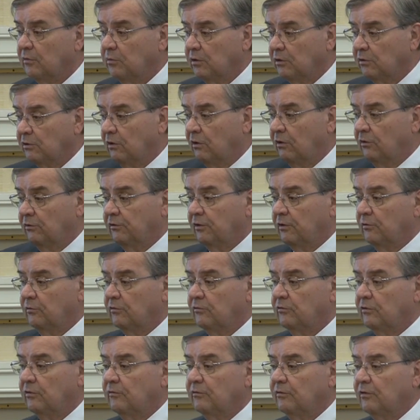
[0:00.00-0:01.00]
McNulty
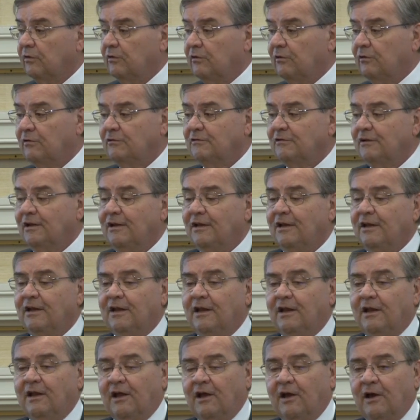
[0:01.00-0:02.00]
was involved,
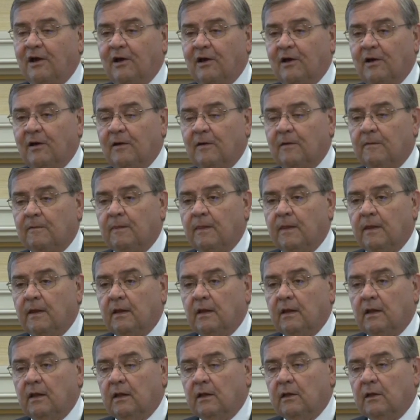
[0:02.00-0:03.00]
uh,
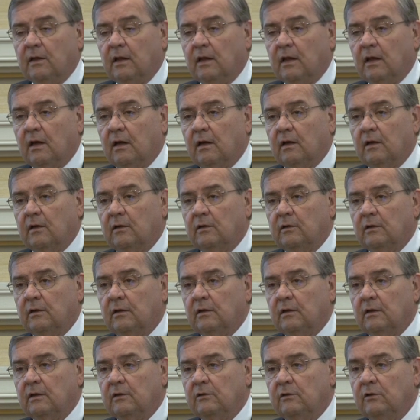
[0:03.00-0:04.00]
uh,
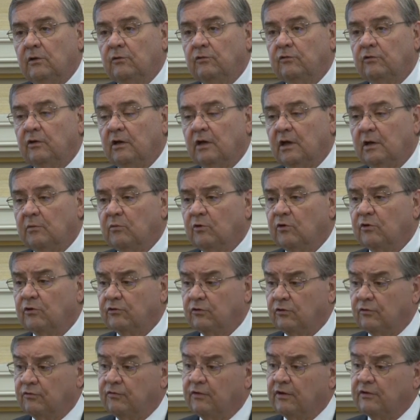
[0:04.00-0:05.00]
using a more
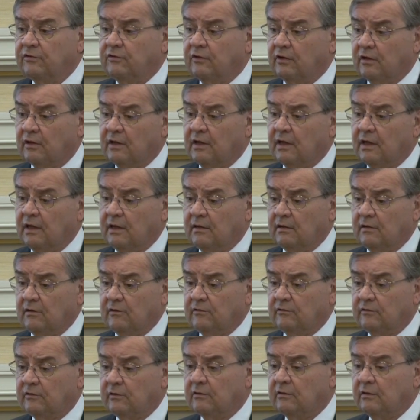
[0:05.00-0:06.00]

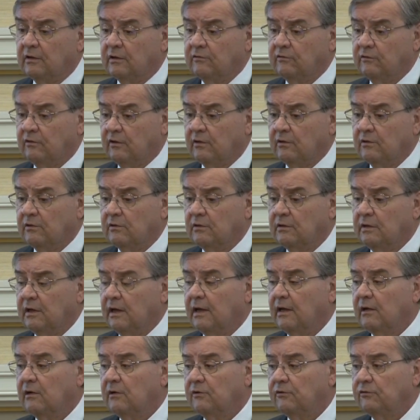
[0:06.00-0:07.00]
sophisticated statistical
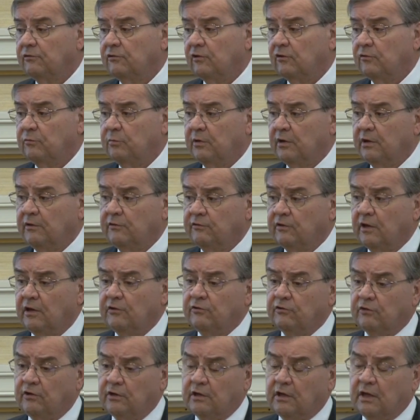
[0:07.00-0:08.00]
analysis, but
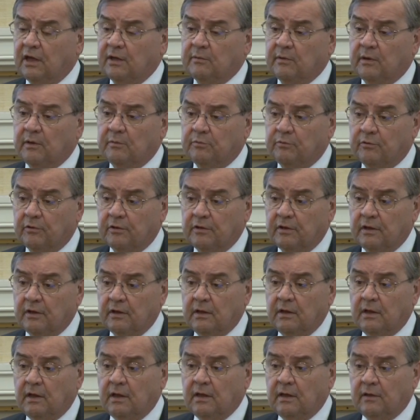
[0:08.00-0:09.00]
essentially came up with
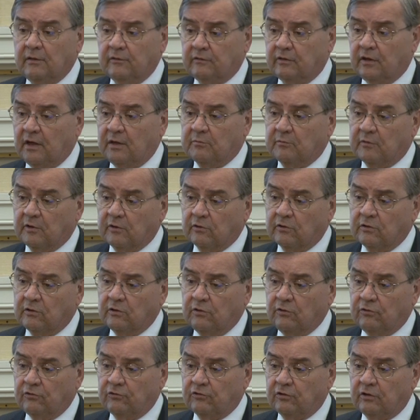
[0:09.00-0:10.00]
the same
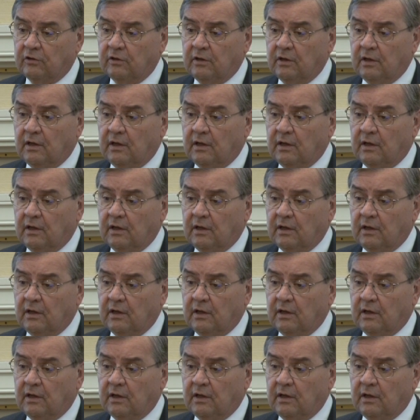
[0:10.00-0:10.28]
conclusion.